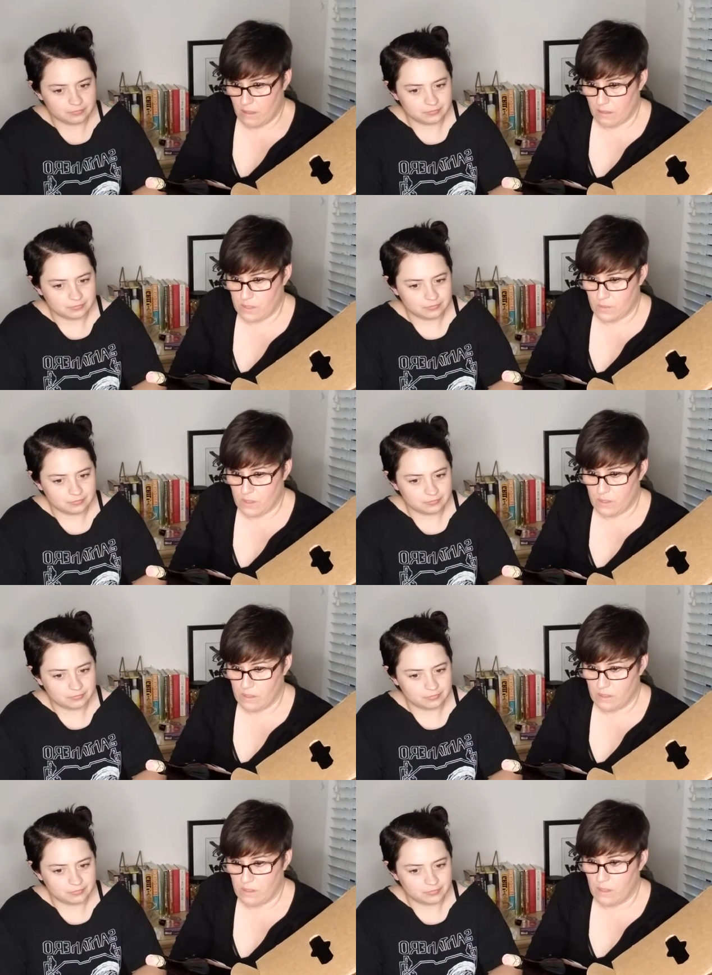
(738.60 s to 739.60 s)
Speaker 1: This one.
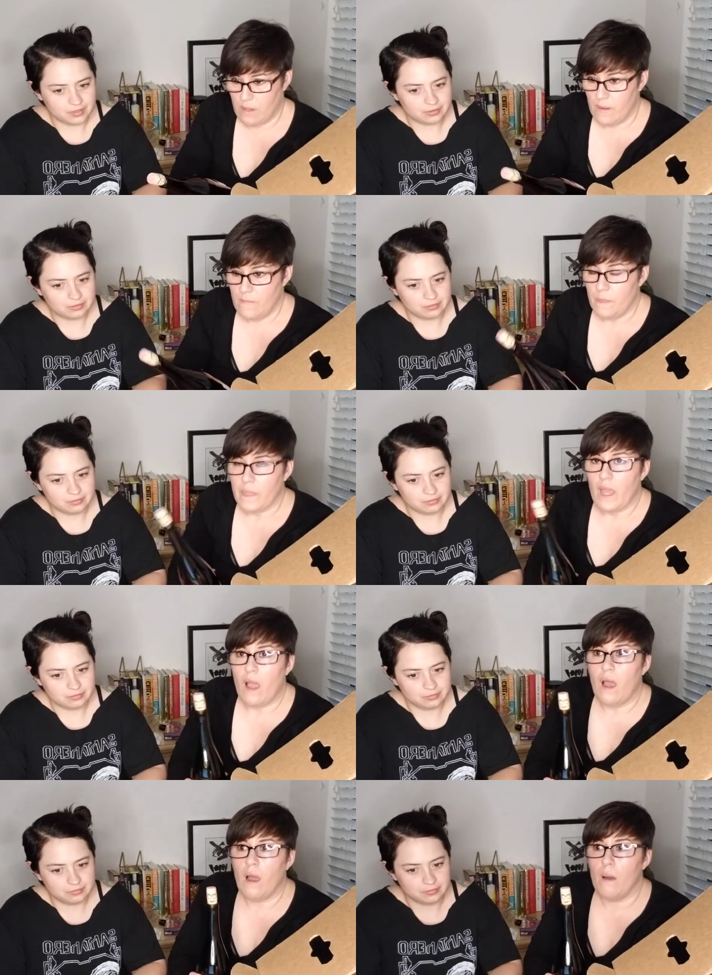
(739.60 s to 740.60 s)

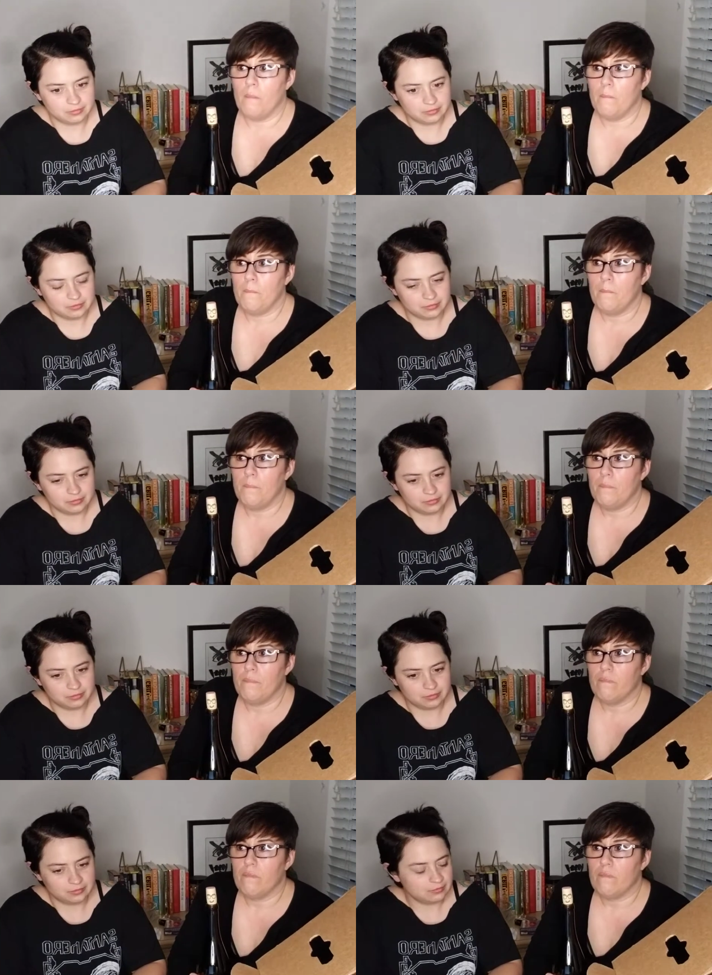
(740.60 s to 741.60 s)
Mm. Um...
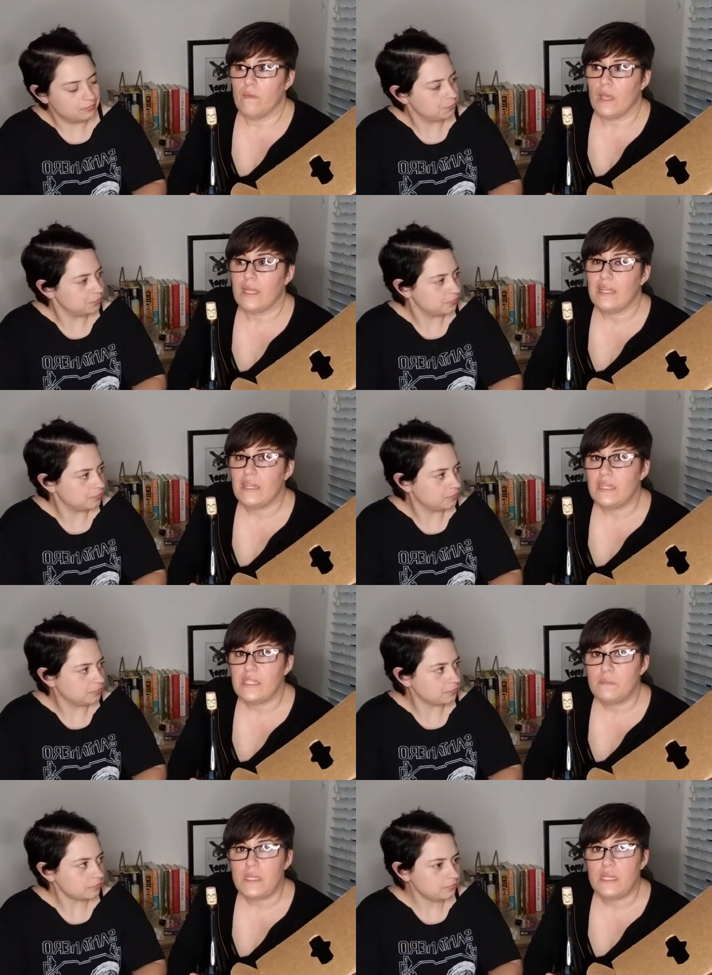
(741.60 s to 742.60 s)
And I like
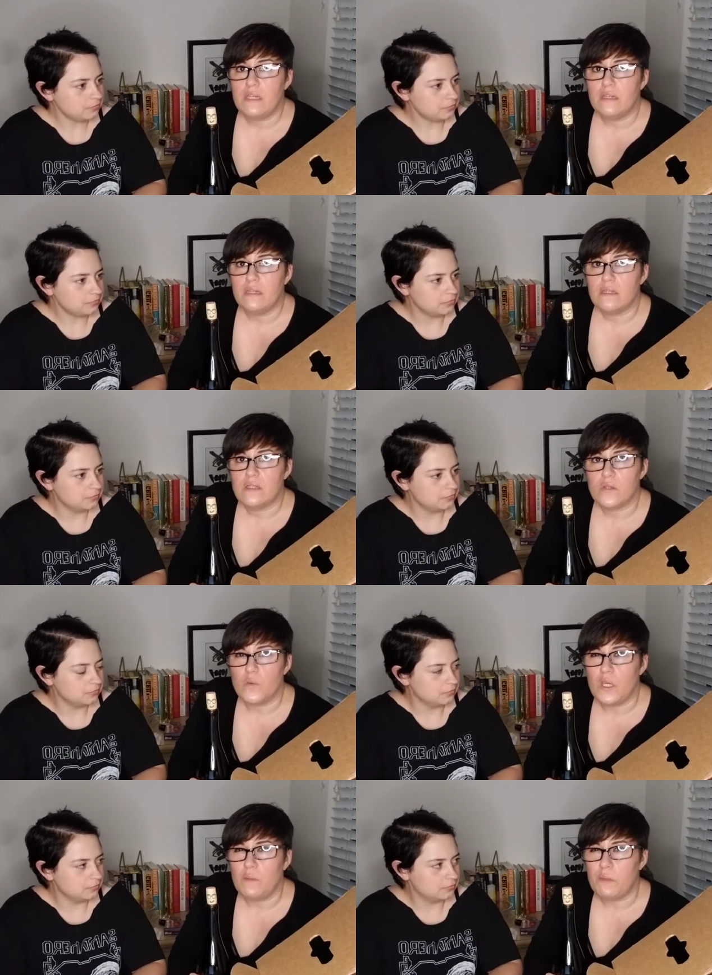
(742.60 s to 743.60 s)
to be
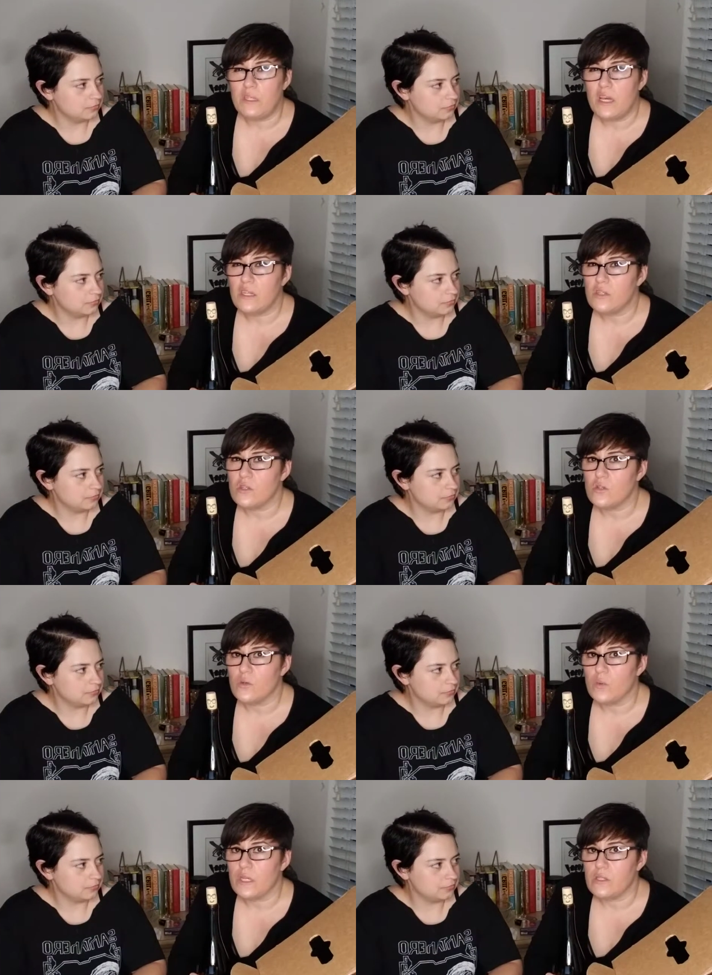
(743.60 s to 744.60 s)
sweet, but not
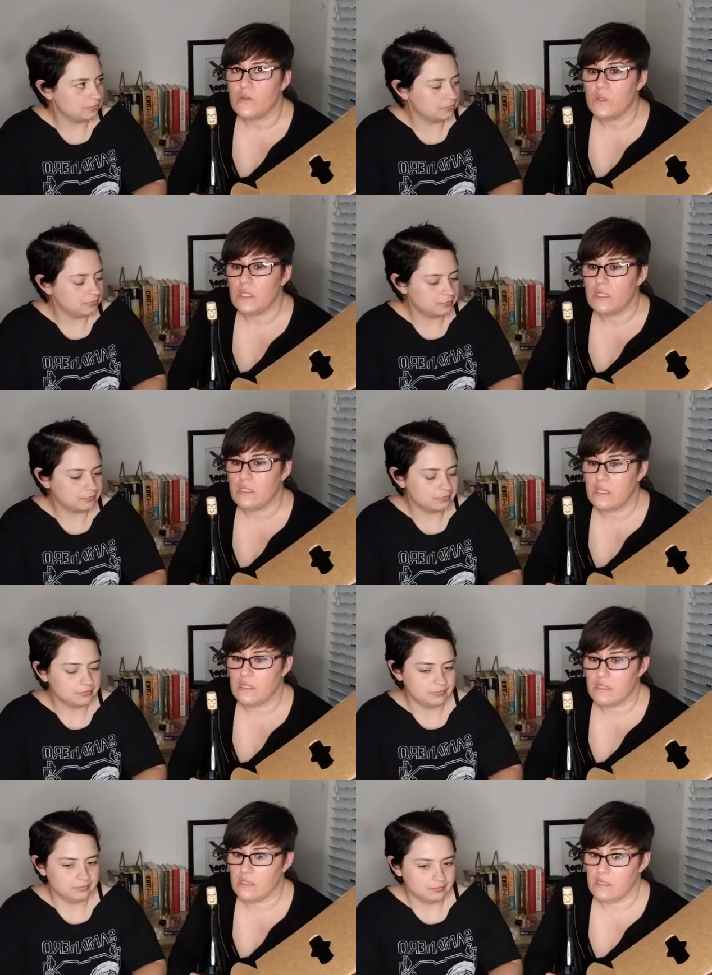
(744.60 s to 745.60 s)
dessert wine sweet, because
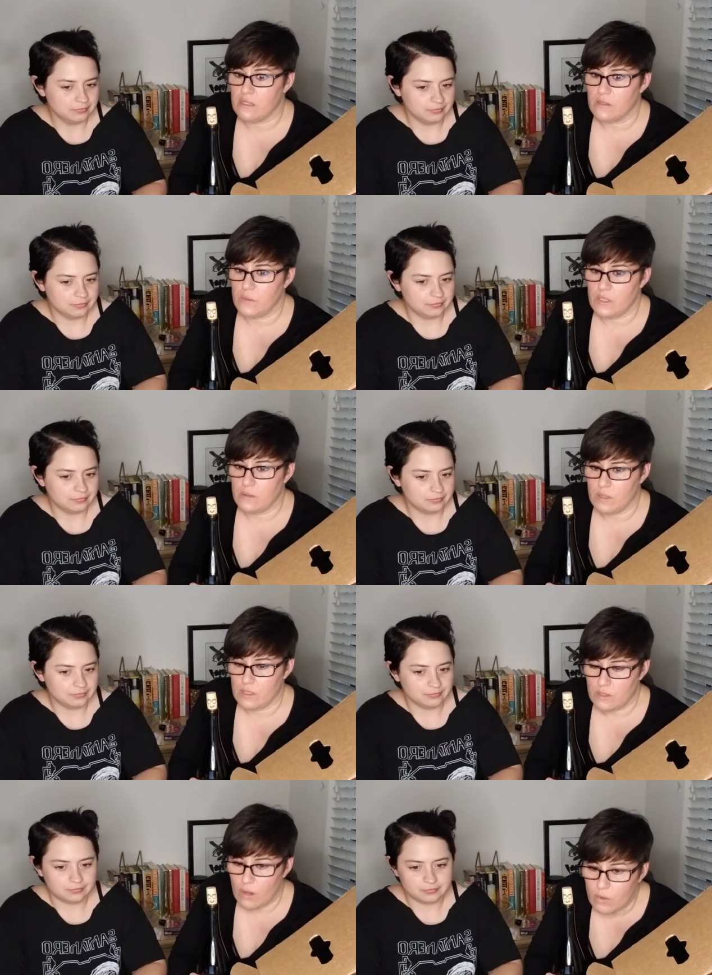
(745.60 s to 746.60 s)
that's that's just way too
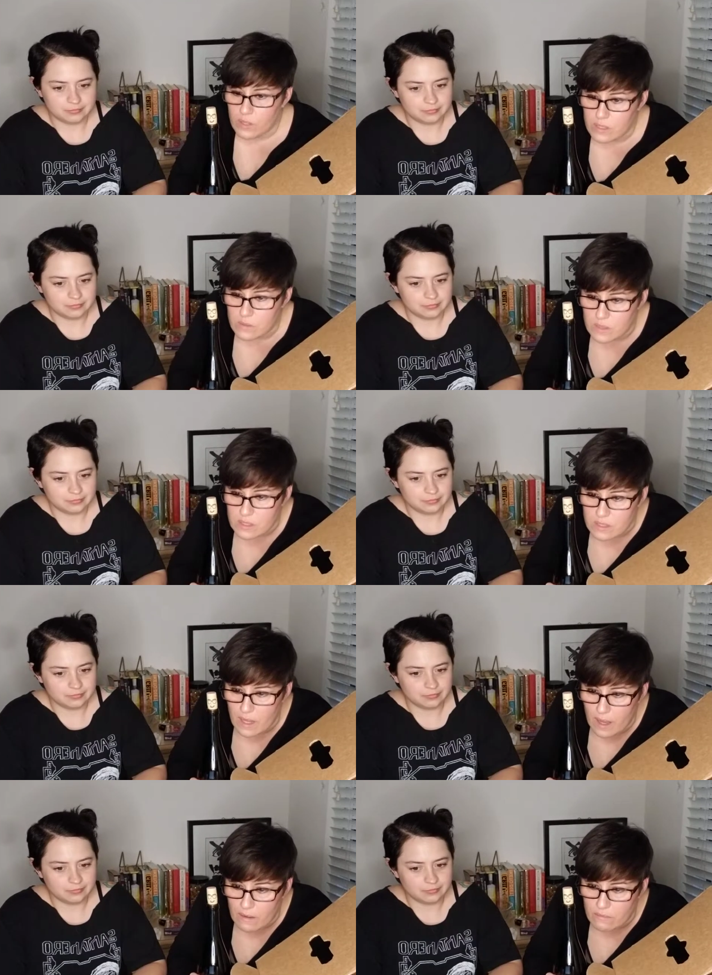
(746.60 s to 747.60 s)
much. Oh, this one doesn't
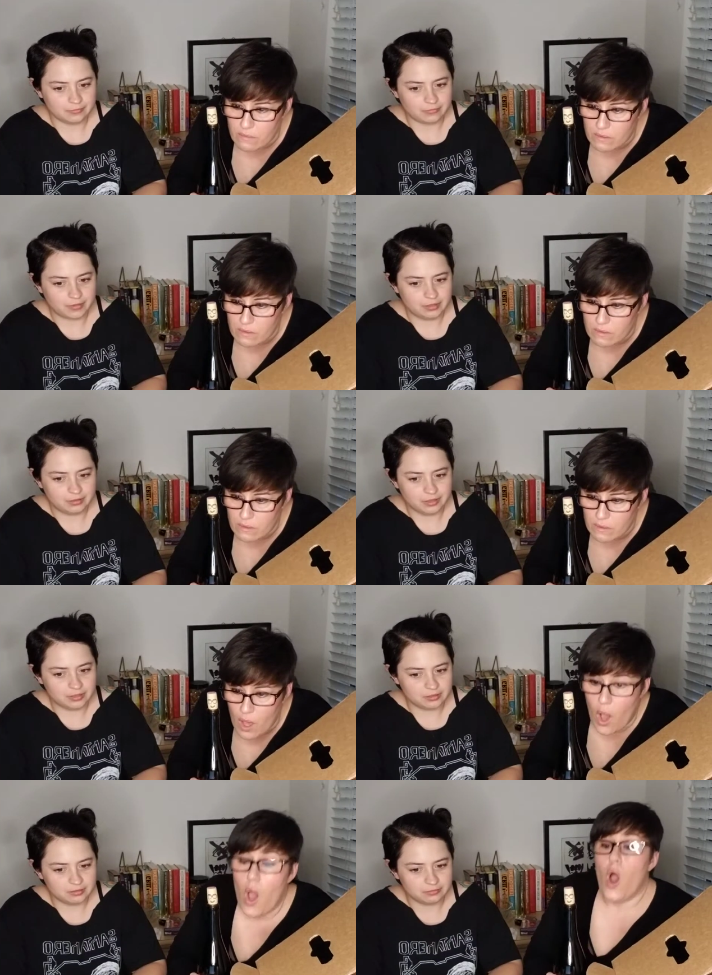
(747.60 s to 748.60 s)
have...
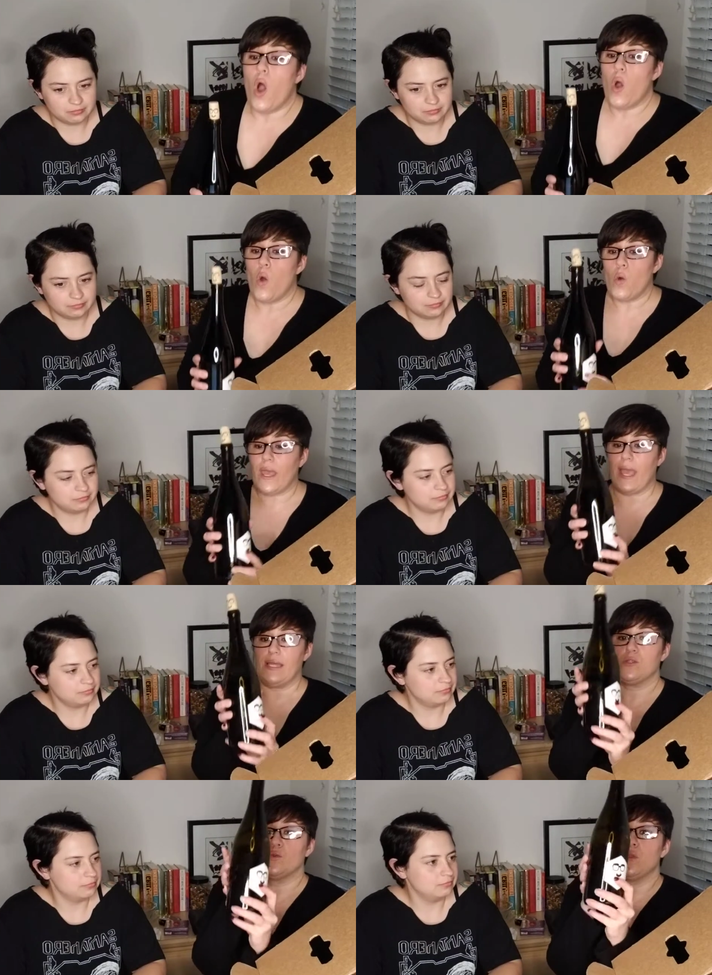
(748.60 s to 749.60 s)
Yeah. Oh,
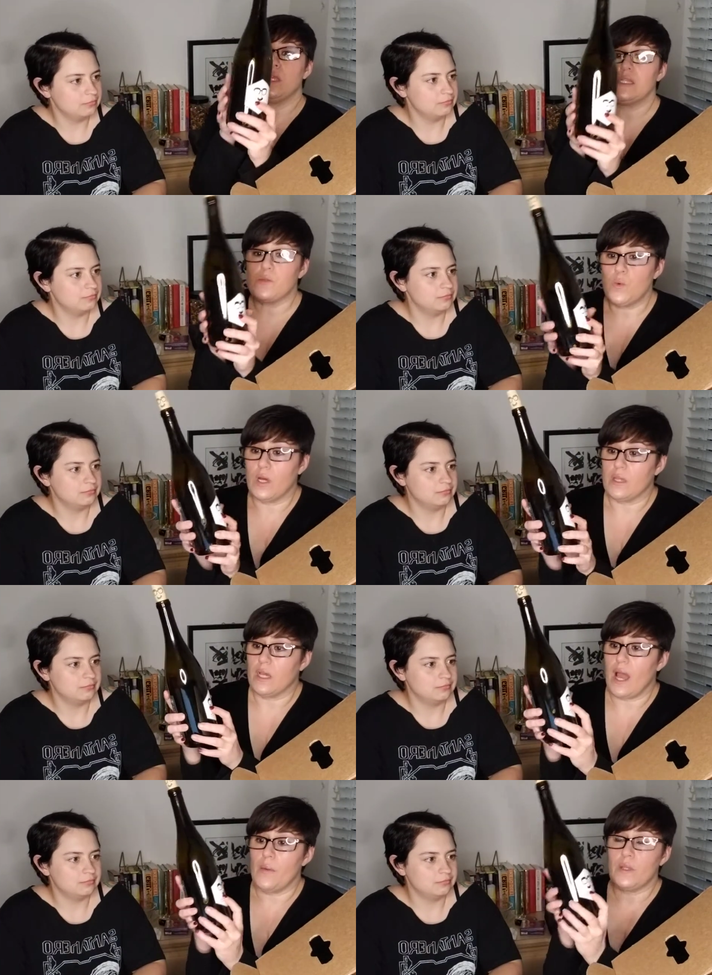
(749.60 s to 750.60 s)
okay, so this one, the
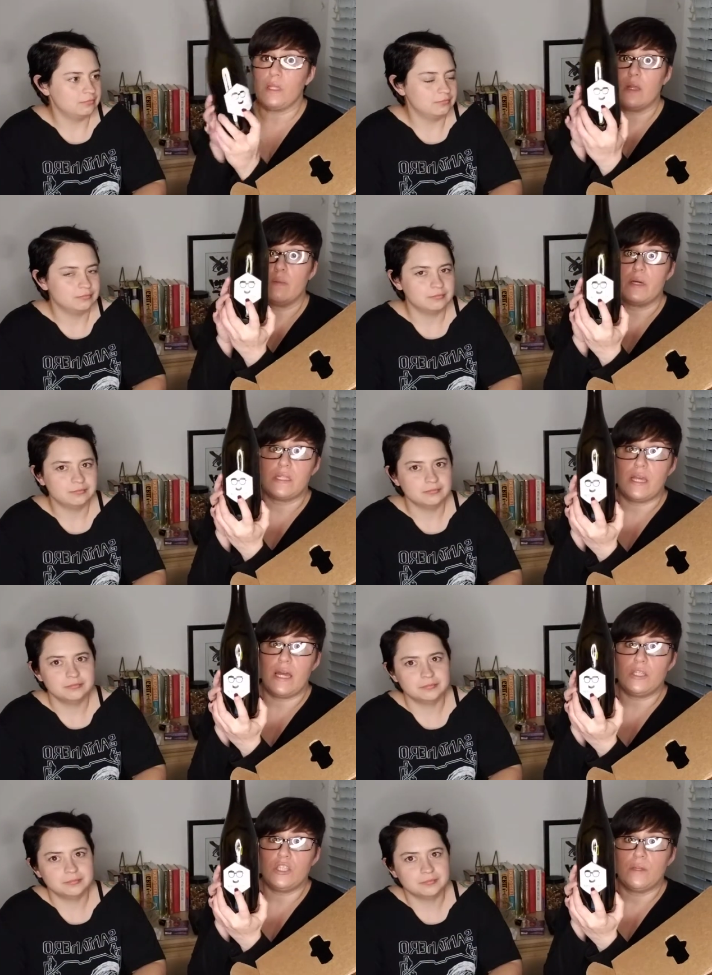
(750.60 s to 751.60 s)
guy with the little
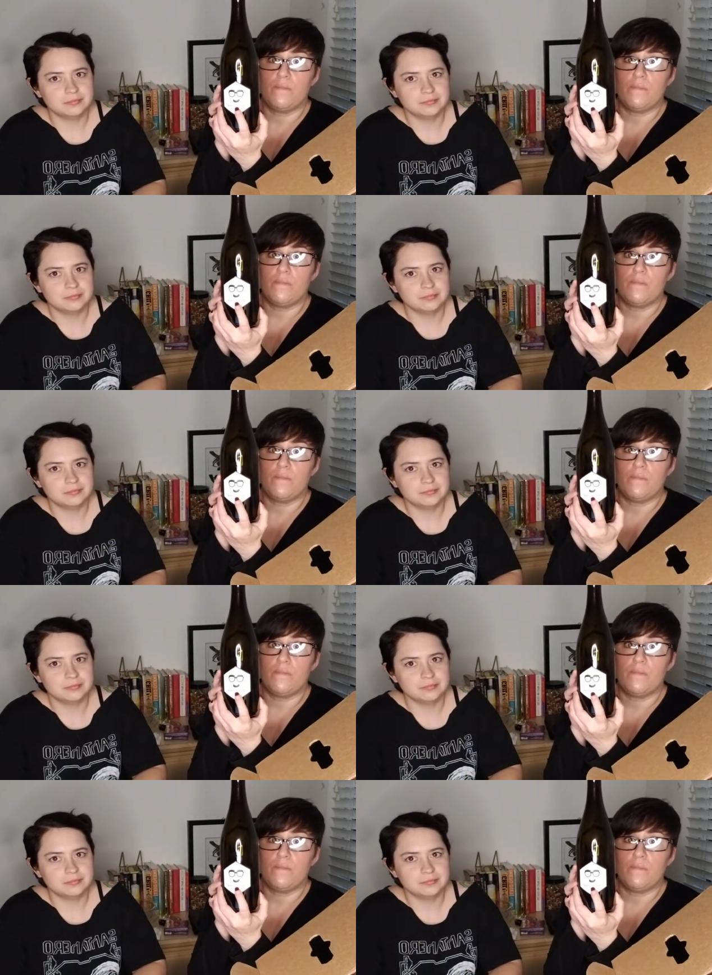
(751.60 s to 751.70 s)
mustache,